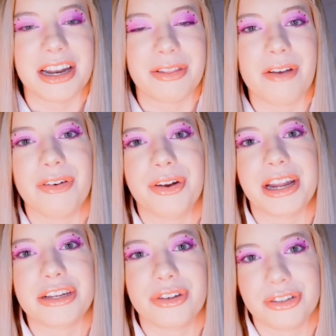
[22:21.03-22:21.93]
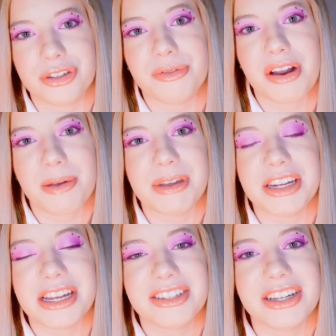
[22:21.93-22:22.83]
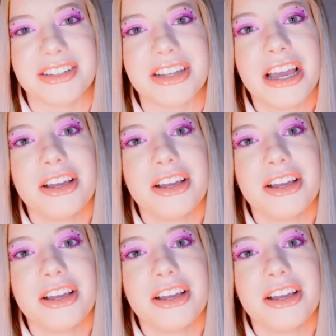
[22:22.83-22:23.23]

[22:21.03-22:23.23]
I love her and I trust her recommendations.